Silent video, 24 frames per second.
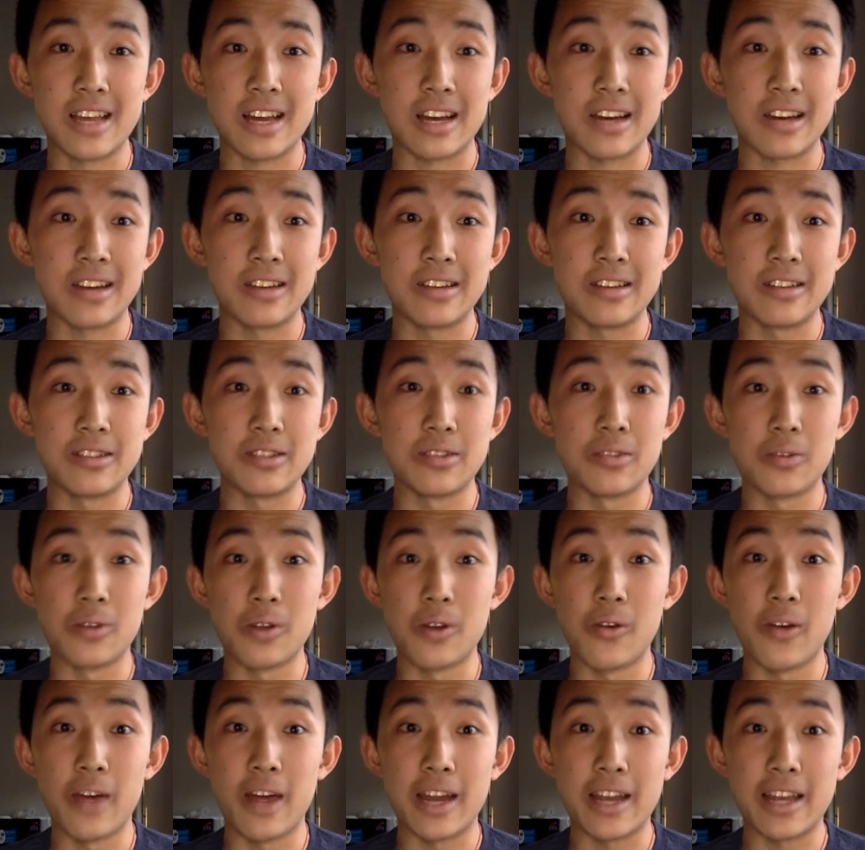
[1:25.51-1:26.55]
I don't
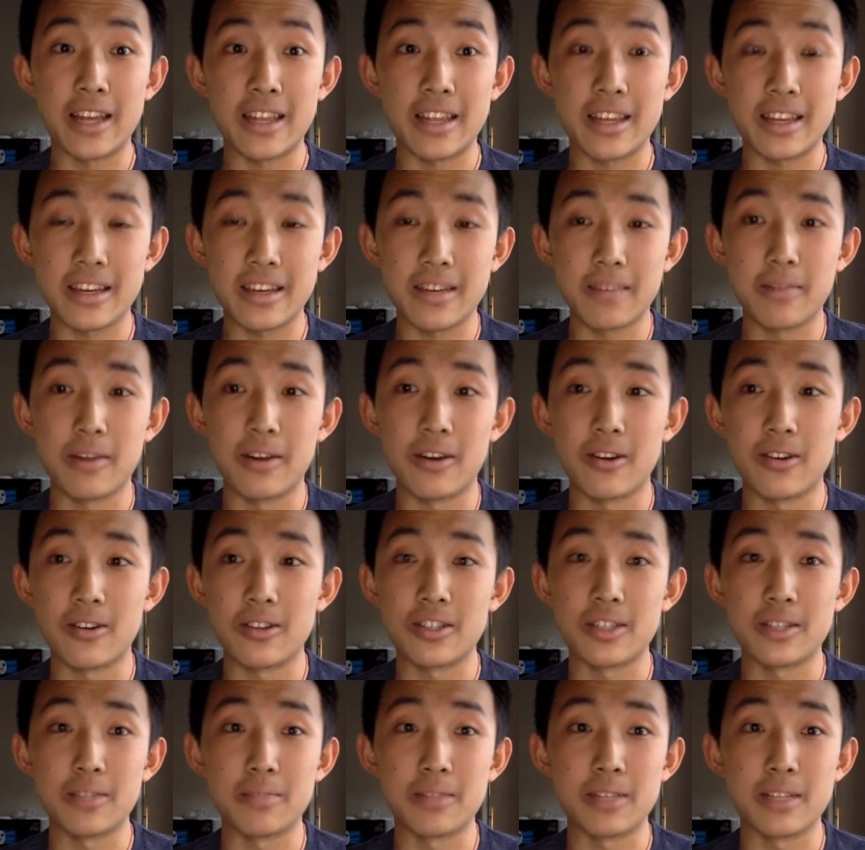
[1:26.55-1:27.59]
know anything about
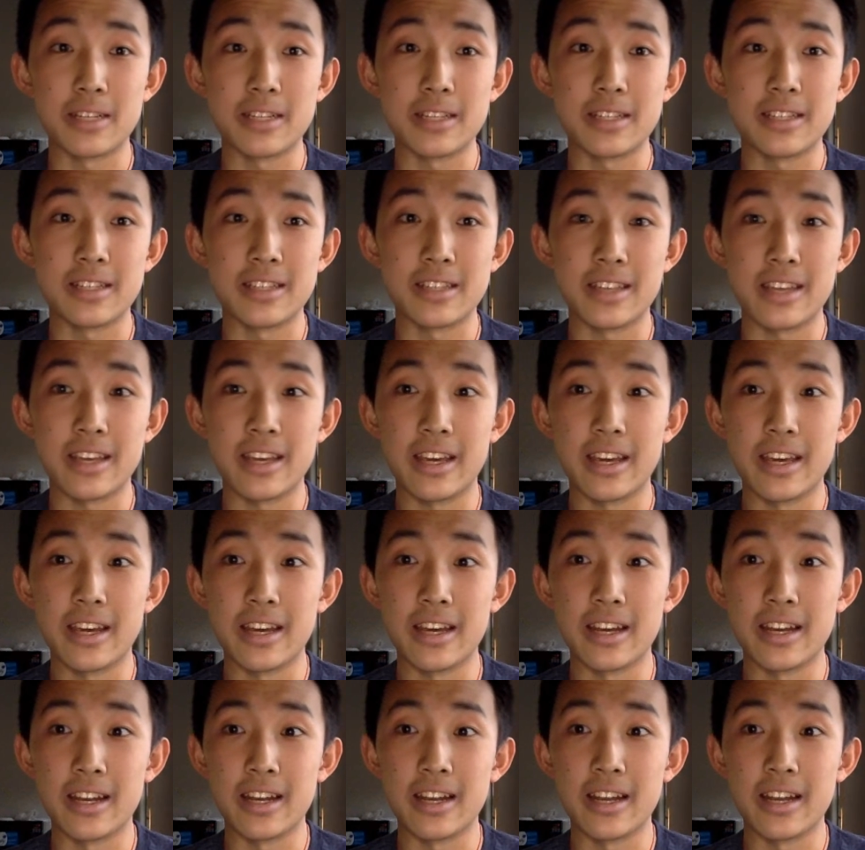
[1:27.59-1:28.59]
RC planes, and